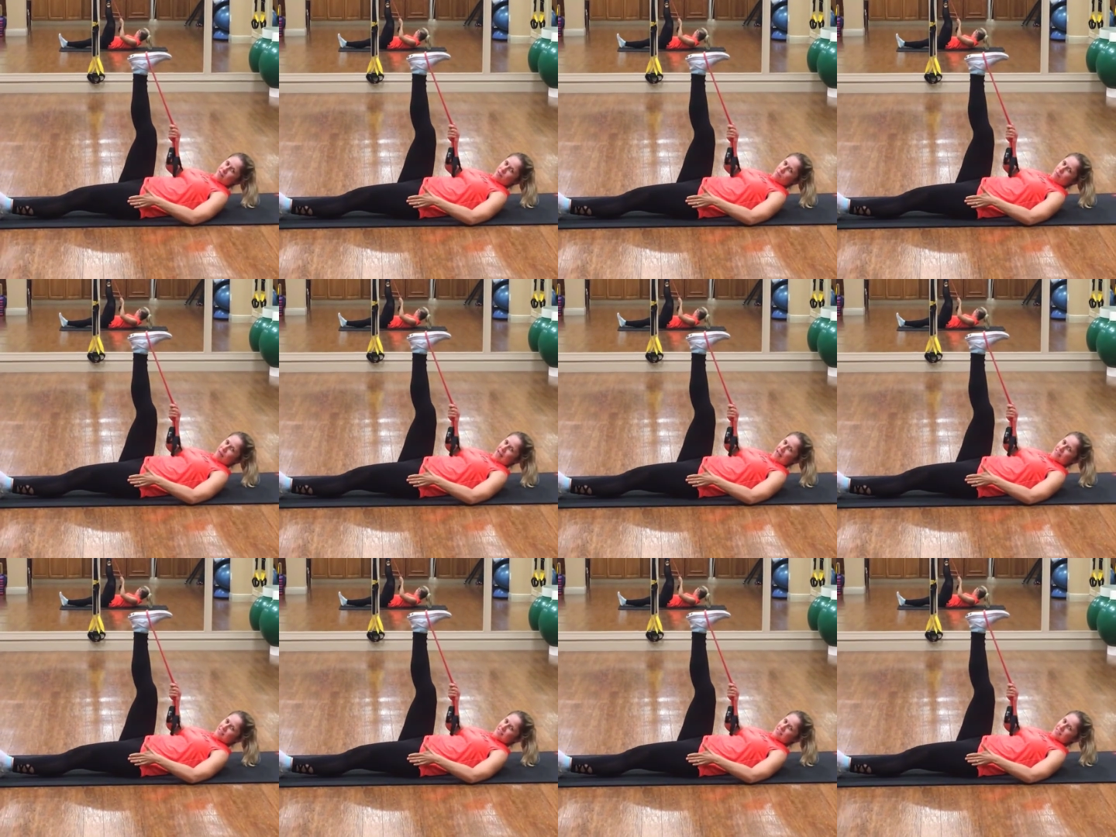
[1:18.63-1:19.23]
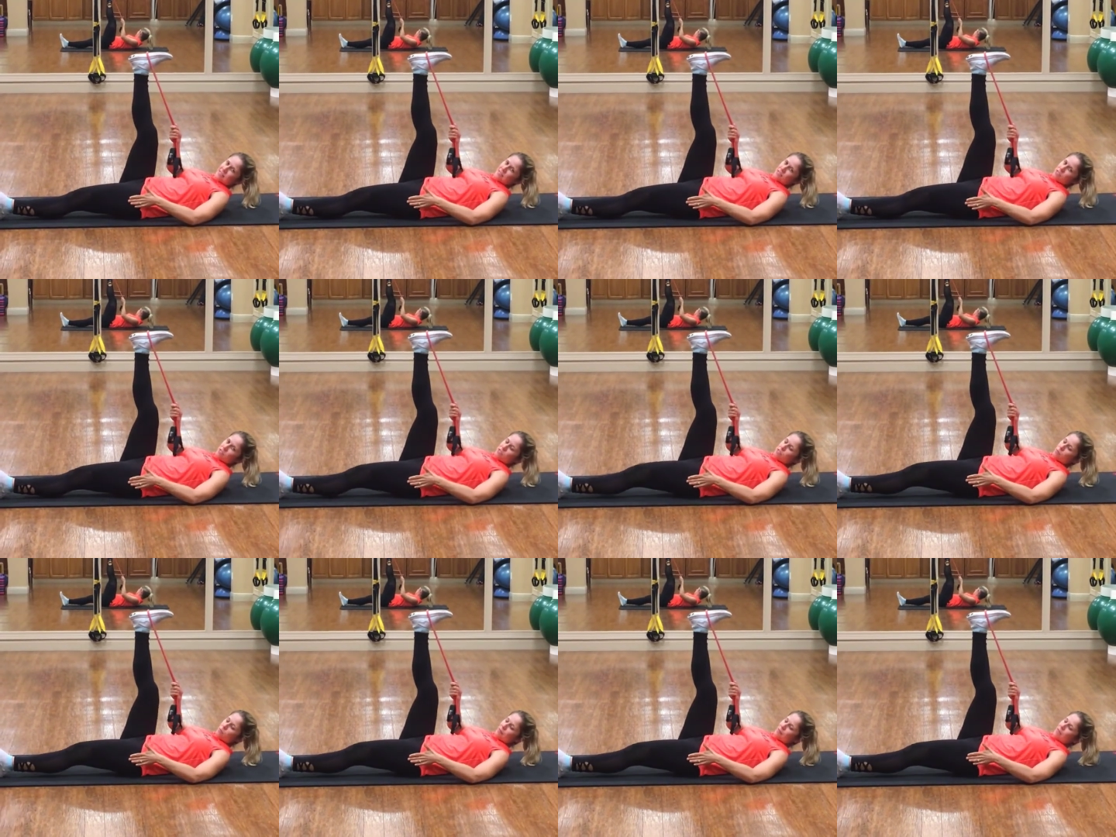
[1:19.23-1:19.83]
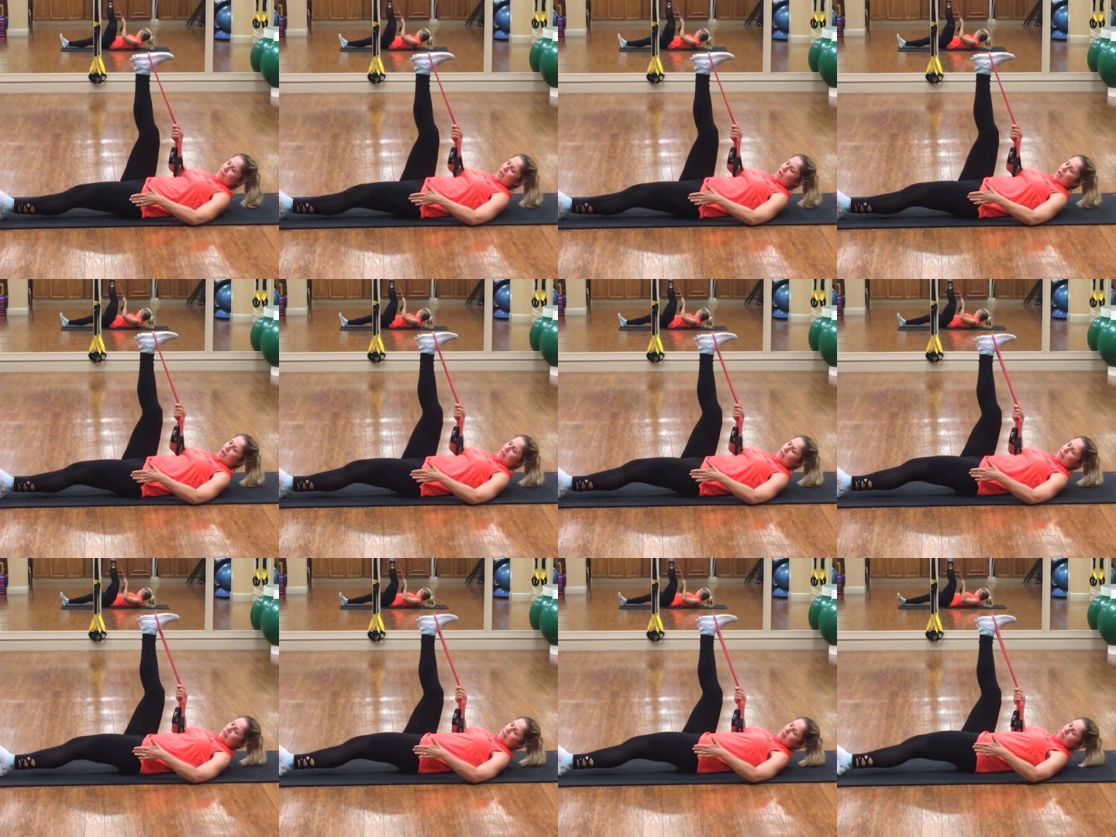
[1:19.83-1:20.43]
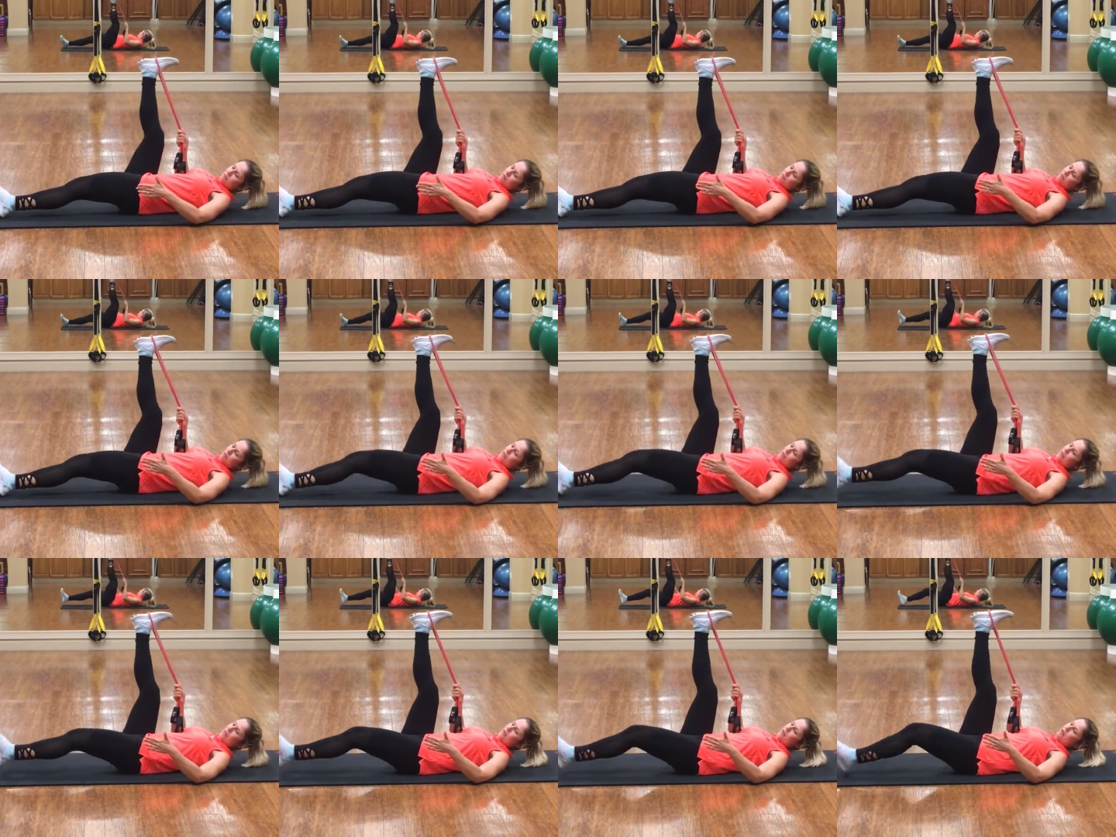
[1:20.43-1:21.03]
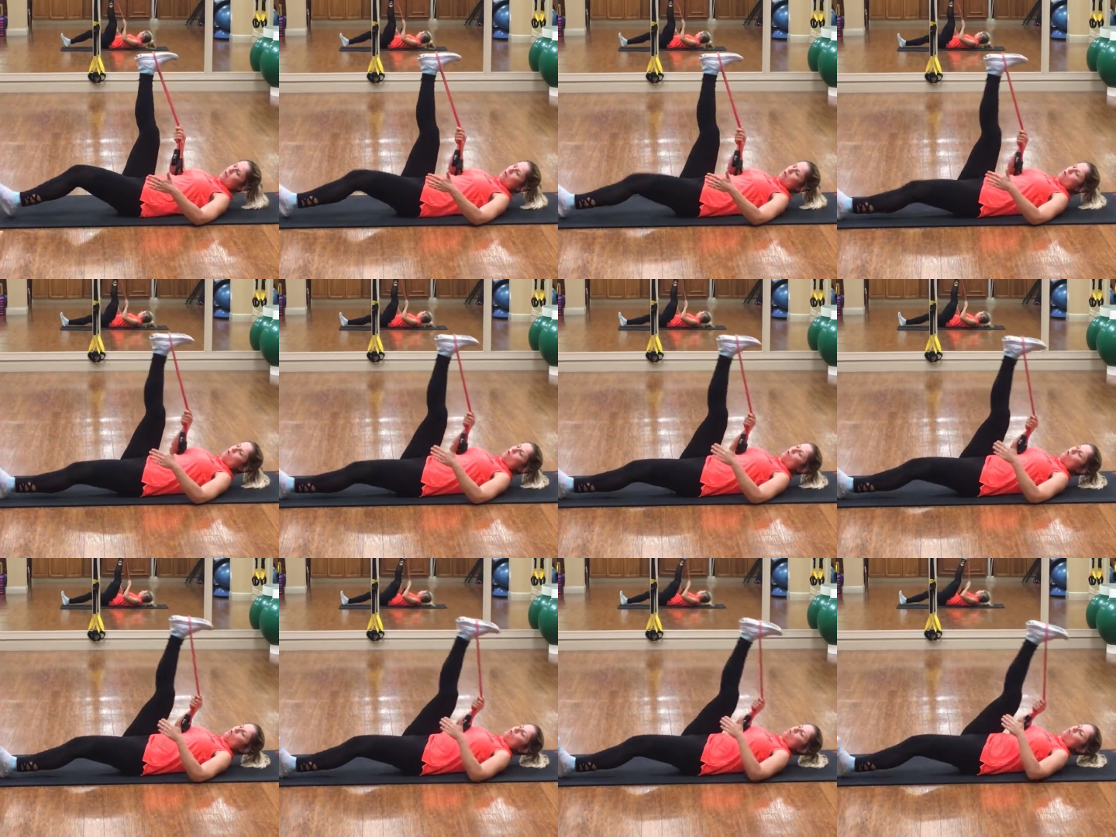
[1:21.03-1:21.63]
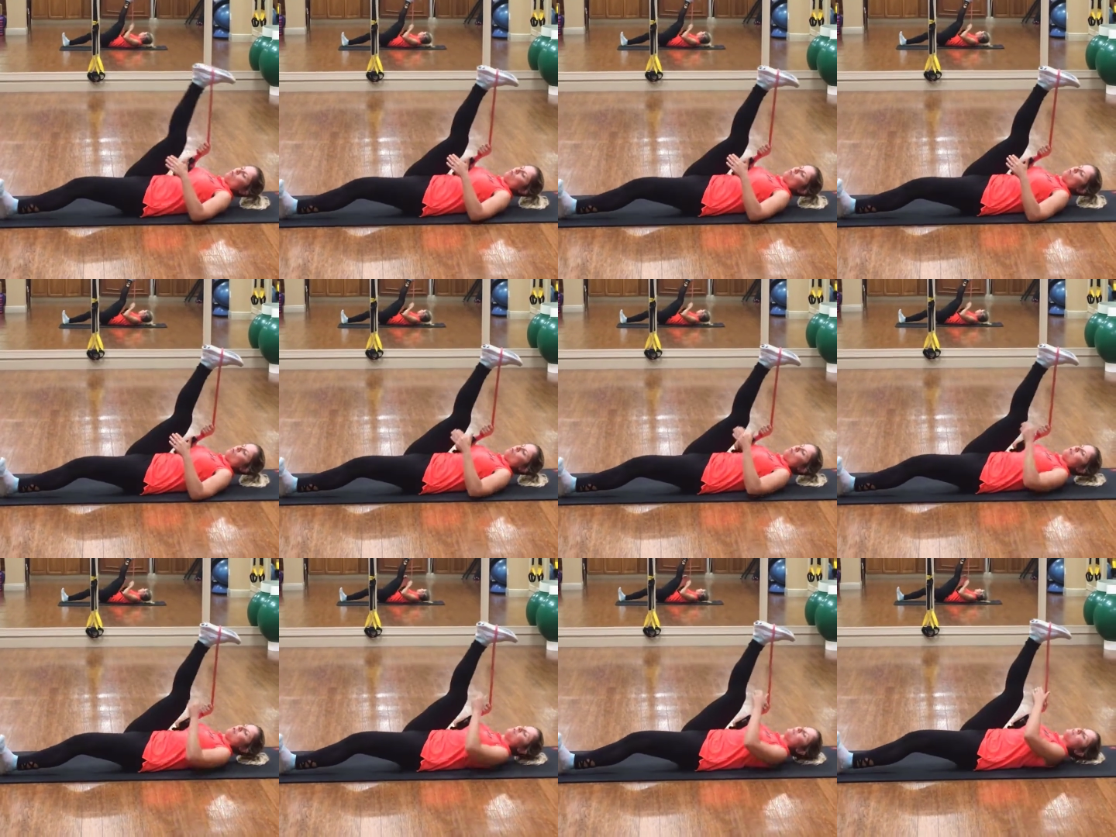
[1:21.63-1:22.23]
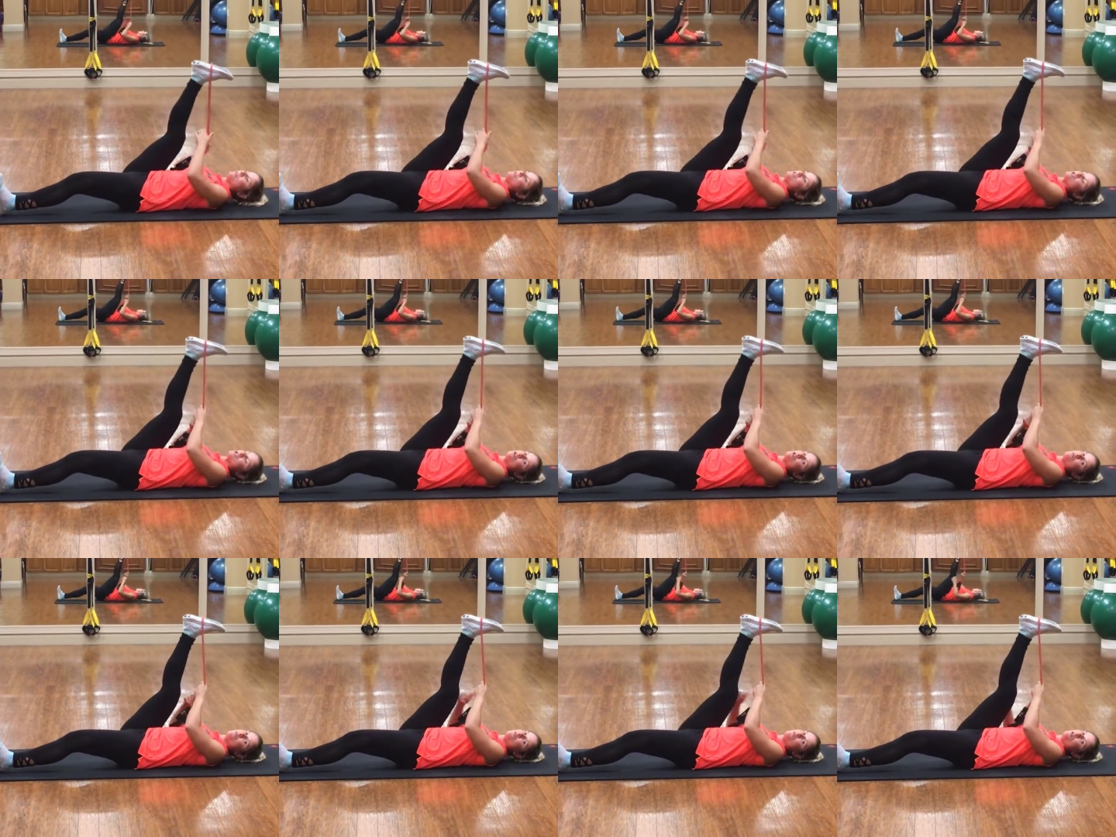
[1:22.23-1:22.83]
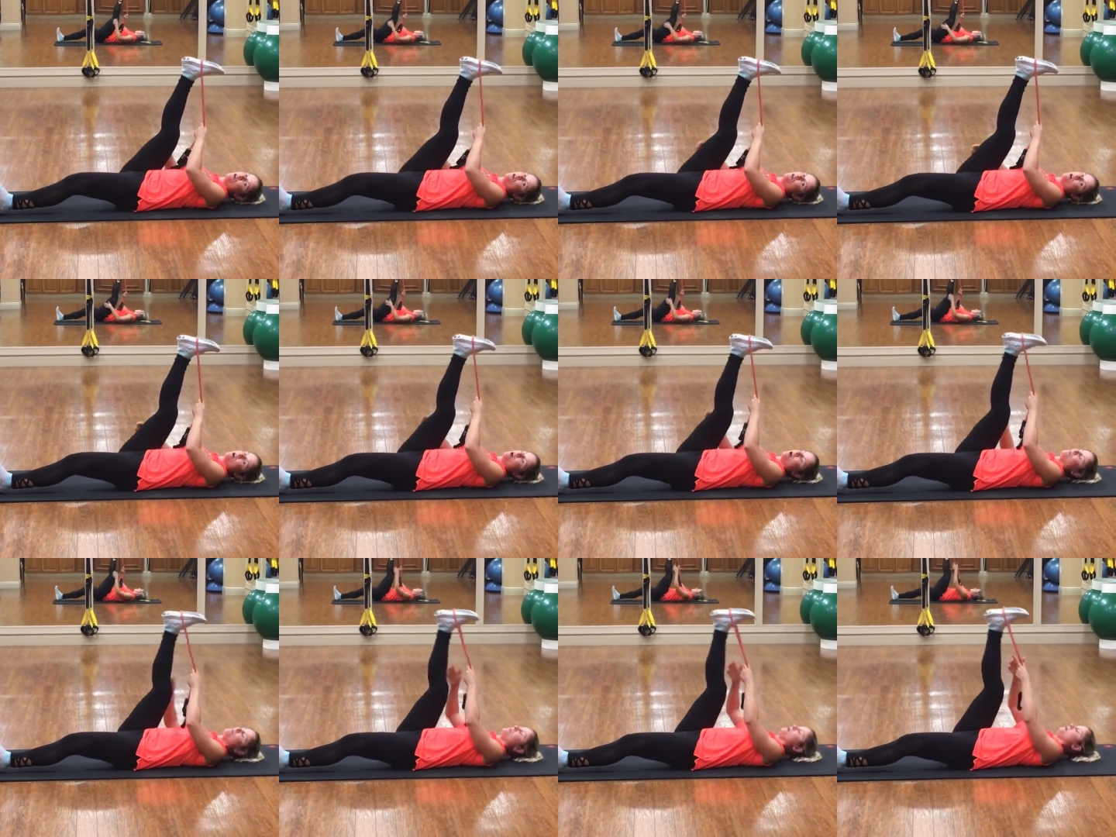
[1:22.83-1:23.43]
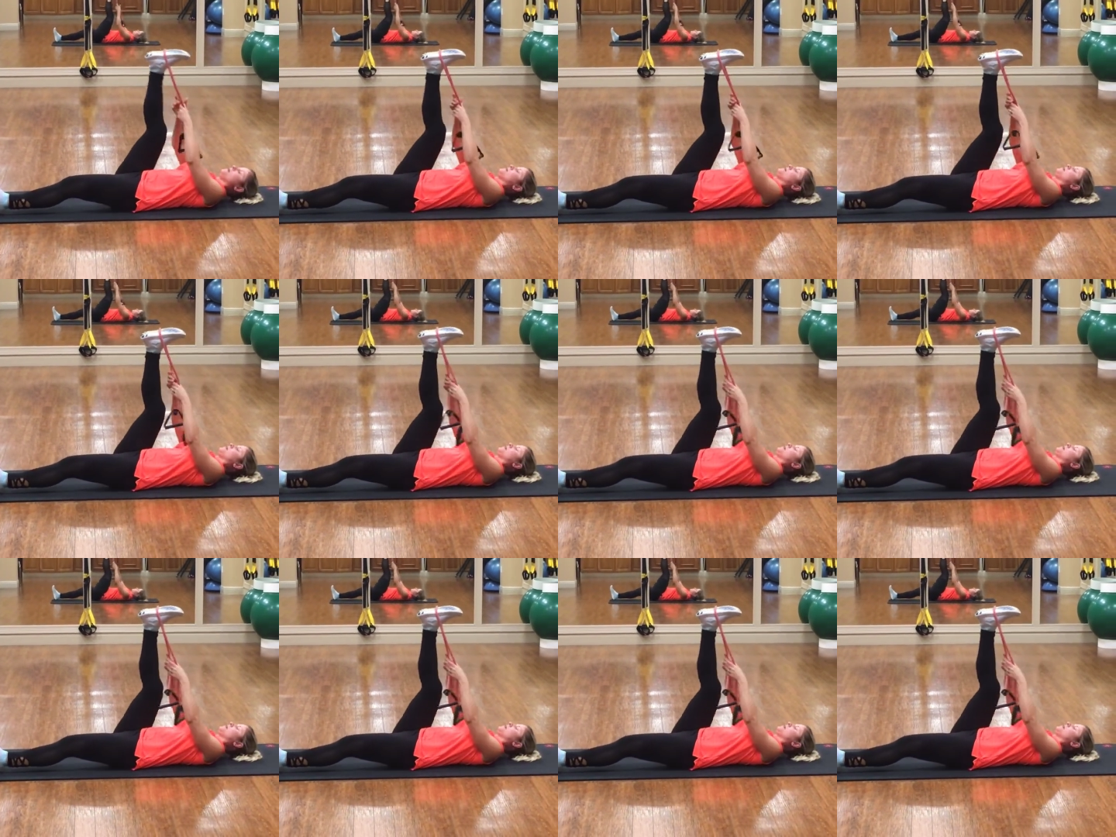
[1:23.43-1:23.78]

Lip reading: [unreadable: no face in view]